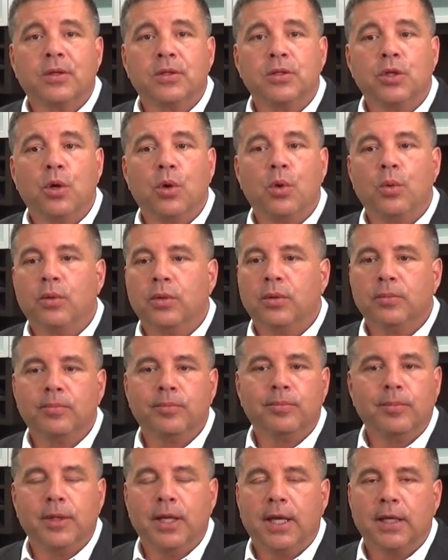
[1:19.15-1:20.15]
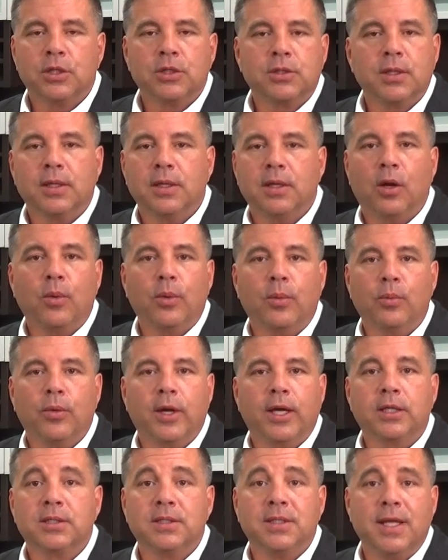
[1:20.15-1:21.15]
So,
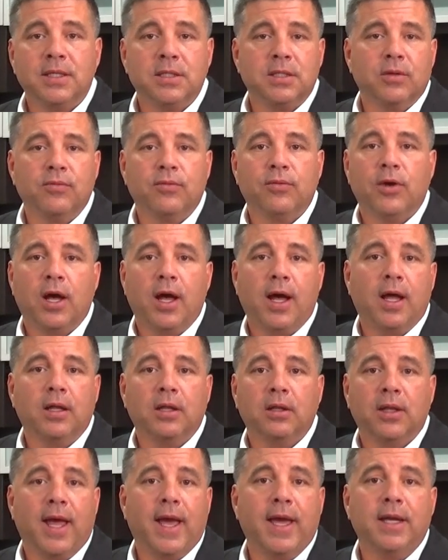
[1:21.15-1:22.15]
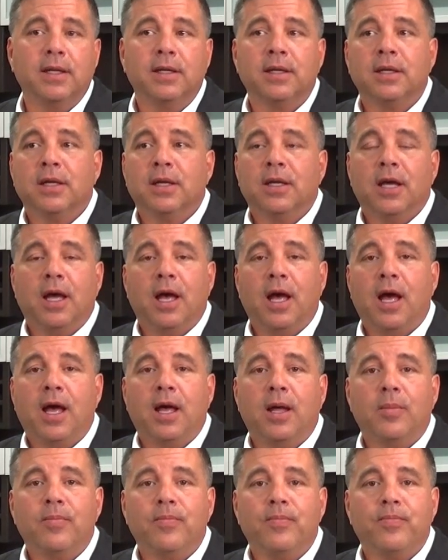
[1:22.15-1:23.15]
extensive light
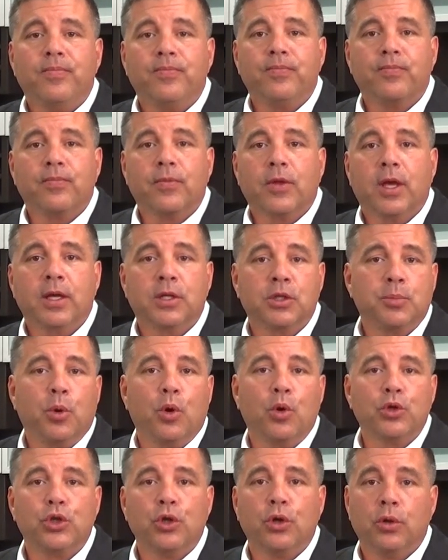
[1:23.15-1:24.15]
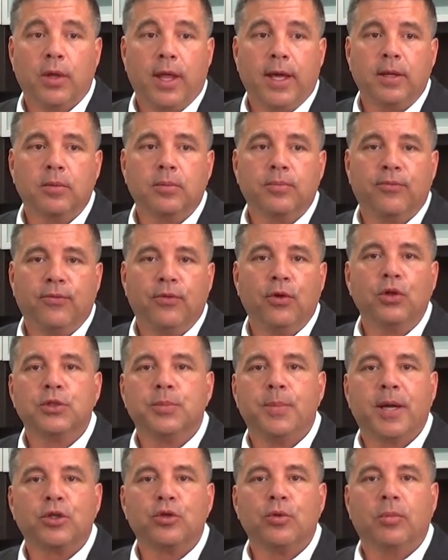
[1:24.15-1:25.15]
exposure, like full
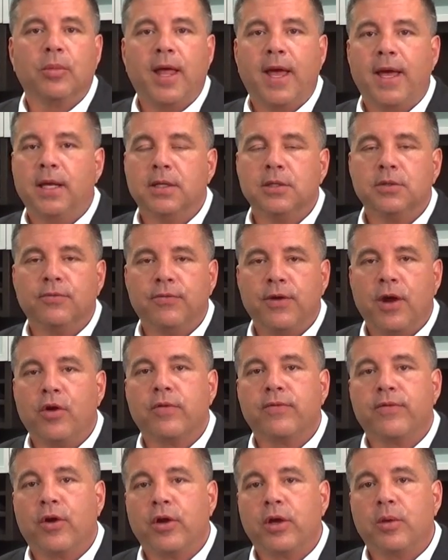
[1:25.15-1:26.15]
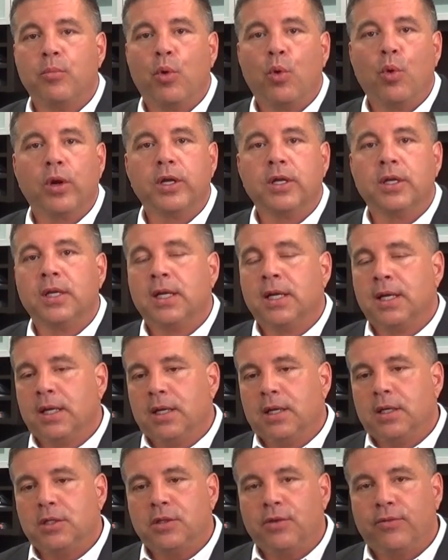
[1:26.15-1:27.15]
spectrum light, is very important.
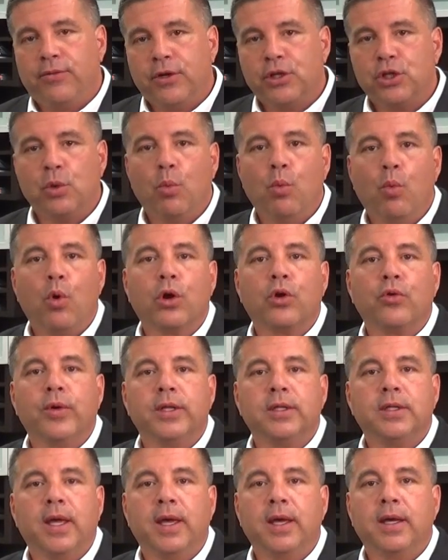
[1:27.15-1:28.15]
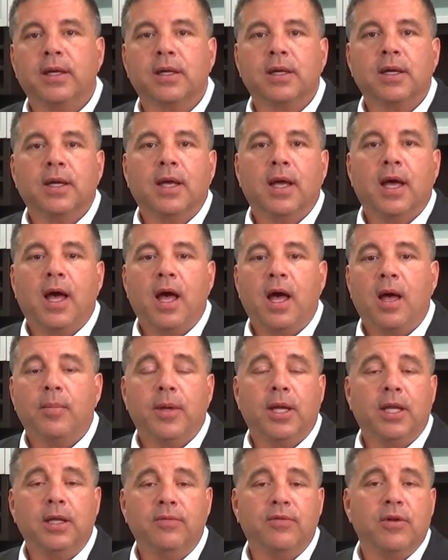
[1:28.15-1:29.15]
Sufficient water intake,
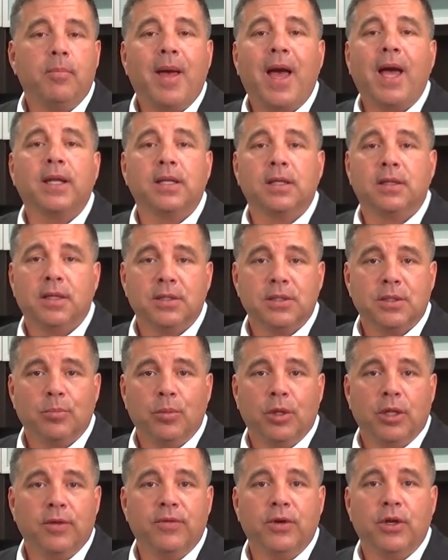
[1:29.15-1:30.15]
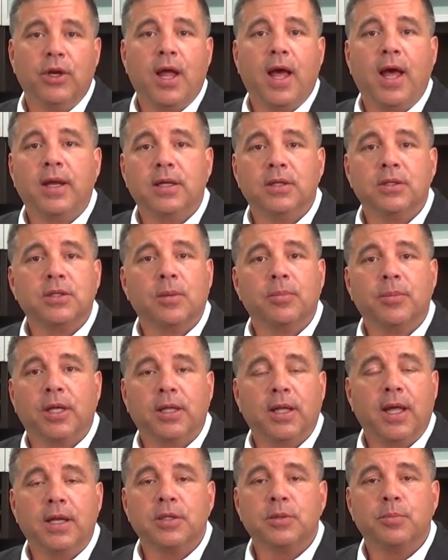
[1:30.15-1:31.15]
and even magnetism, believe it or not, is
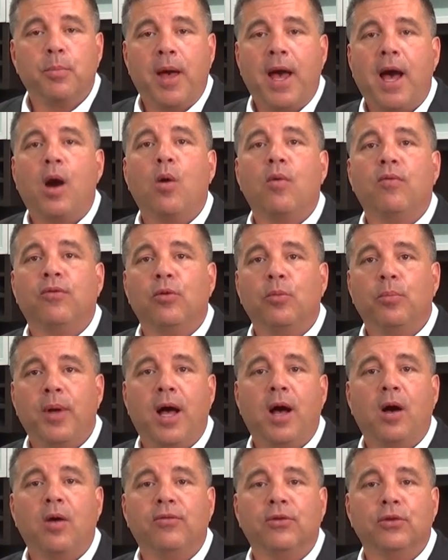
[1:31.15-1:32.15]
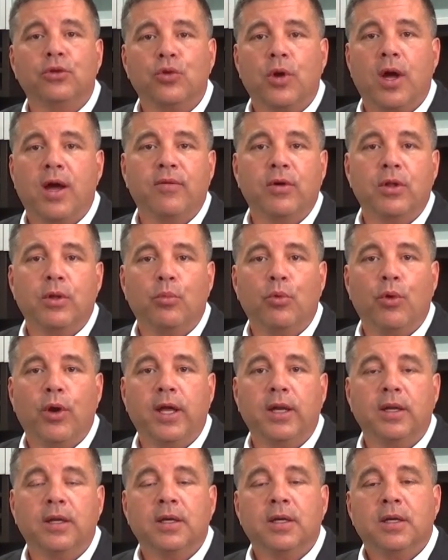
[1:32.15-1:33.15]
something that is powerful driver of the
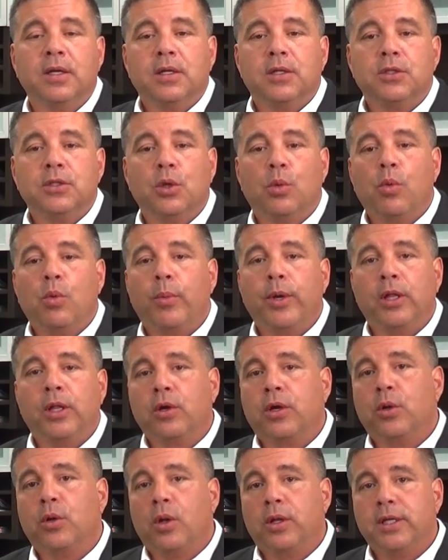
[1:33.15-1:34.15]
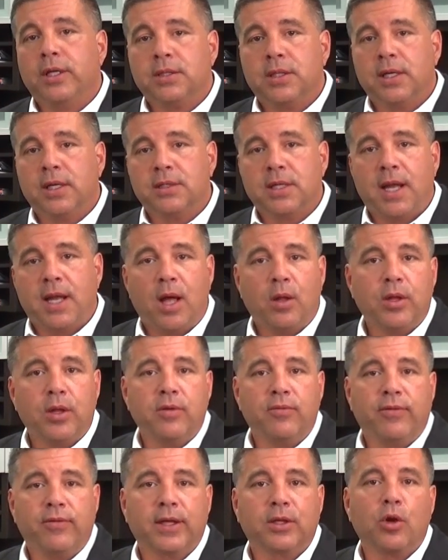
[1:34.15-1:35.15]
brain. So when we look at all these things and how they
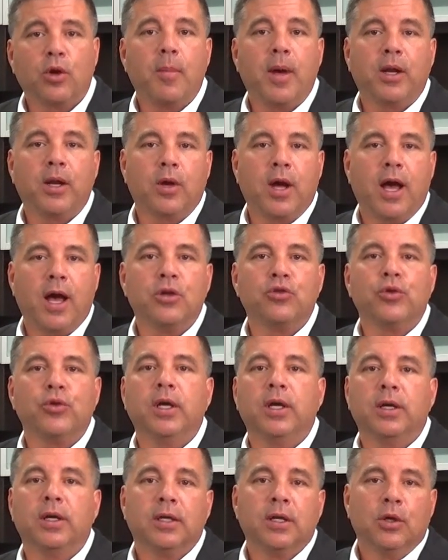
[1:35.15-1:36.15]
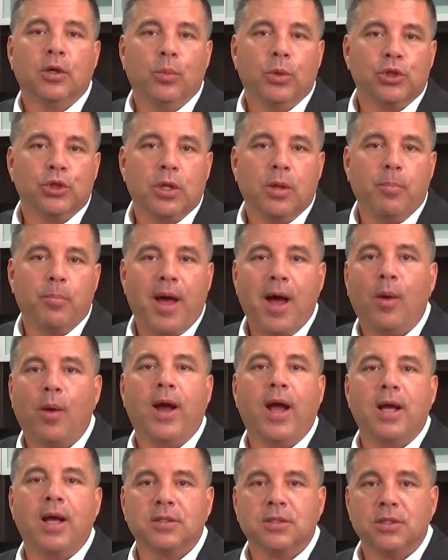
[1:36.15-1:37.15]
affect our mitochondria, which are the
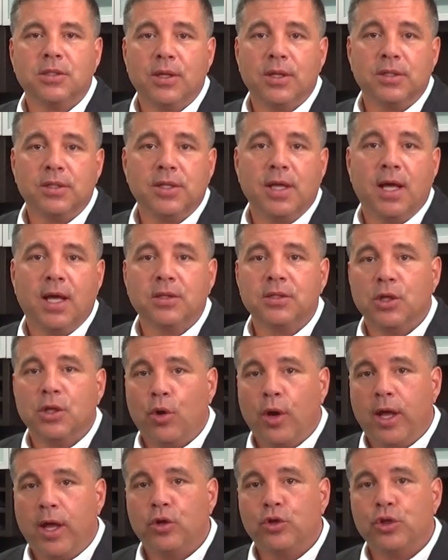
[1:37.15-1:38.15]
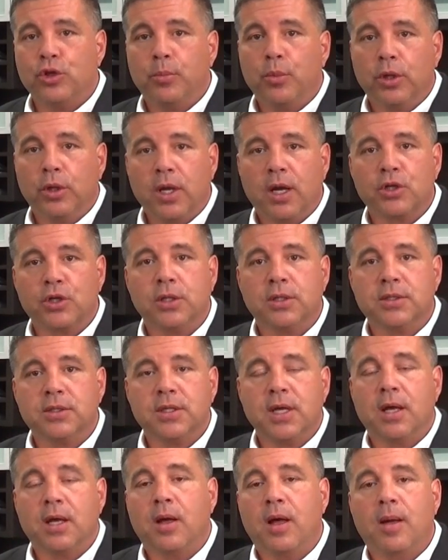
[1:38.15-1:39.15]
powerhouses of the cells and our energy production
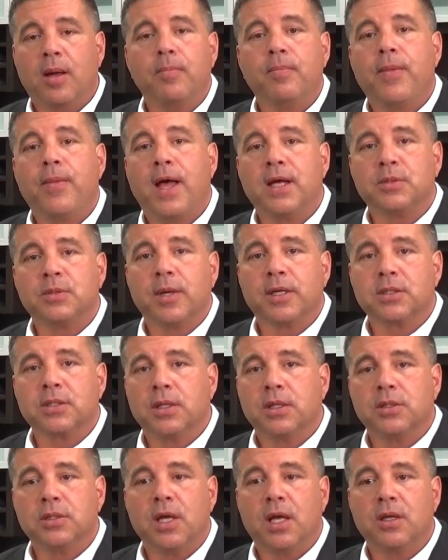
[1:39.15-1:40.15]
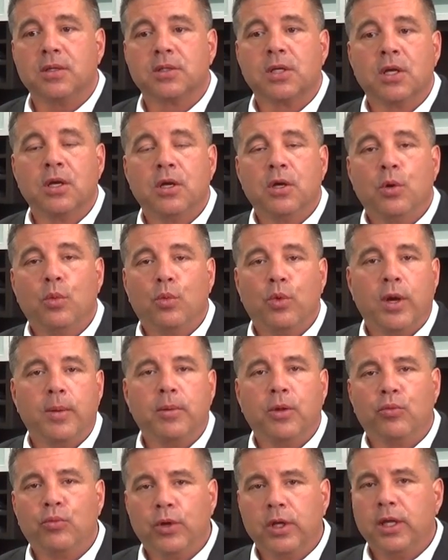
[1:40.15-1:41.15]
aspects of the cells, we're
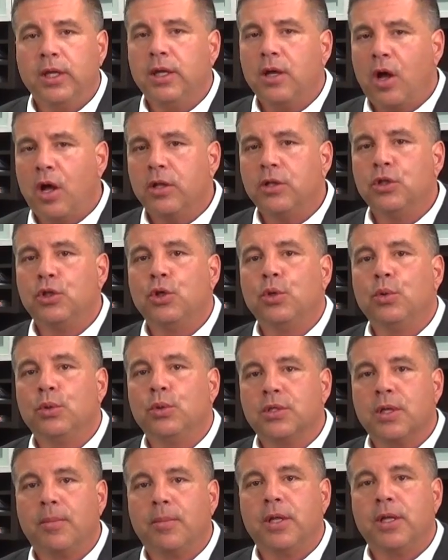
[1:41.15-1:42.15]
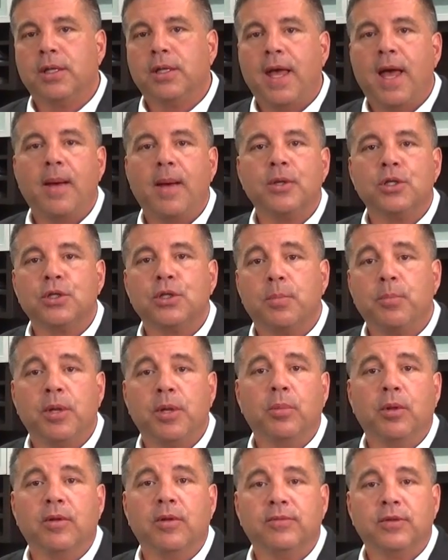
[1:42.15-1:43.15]
able to really undo some of the damage that
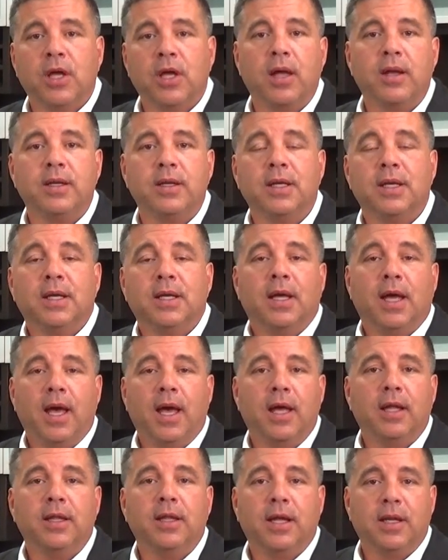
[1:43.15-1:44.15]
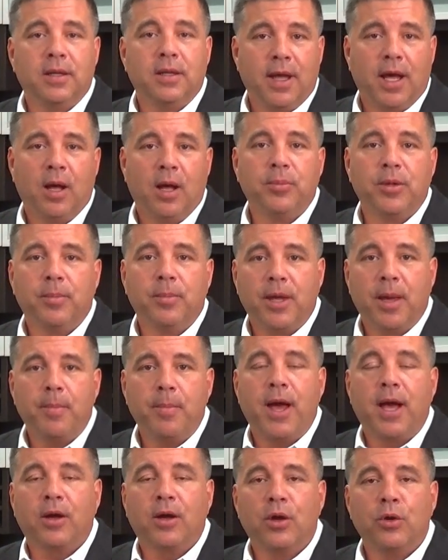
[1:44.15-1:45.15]
people have done and then help them get
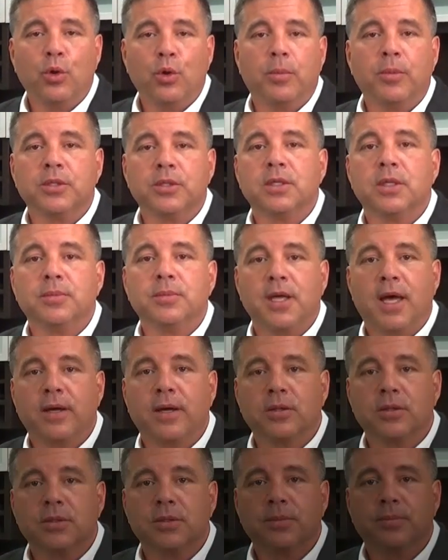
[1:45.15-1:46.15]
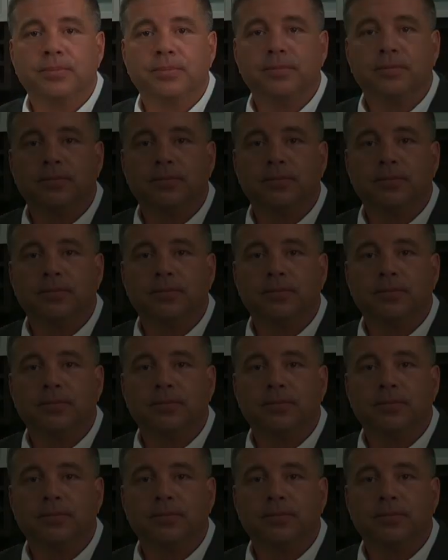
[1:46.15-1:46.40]
back on normal sleep cycles.